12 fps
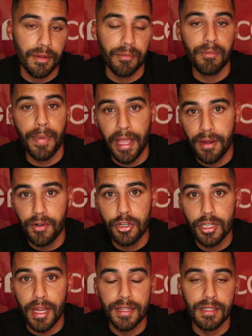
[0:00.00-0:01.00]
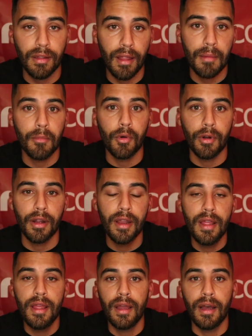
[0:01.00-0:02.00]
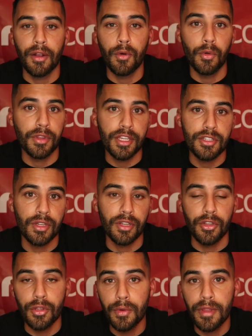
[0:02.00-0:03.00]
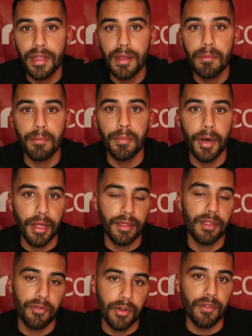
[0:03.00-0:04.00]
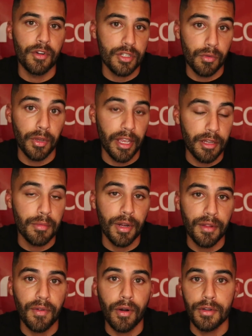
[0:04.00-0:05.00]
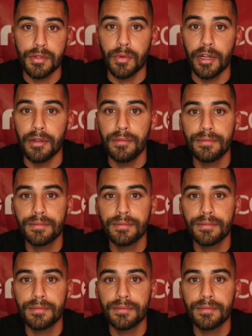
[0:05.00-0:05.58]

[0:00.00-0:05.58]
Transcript: The paid version has a lot more uh, cool things you can do with it, but the free version will get you pretty far as well.